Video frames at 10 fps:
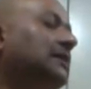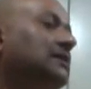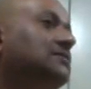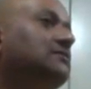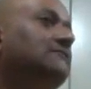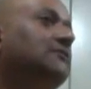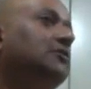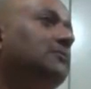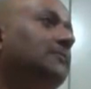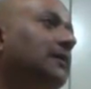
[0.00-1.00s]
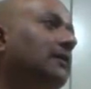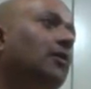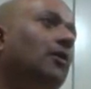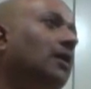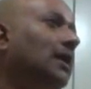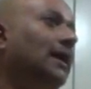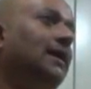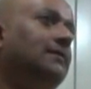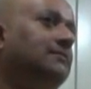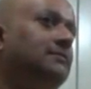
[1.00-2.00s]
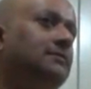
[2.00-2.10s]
east of Europe. They all had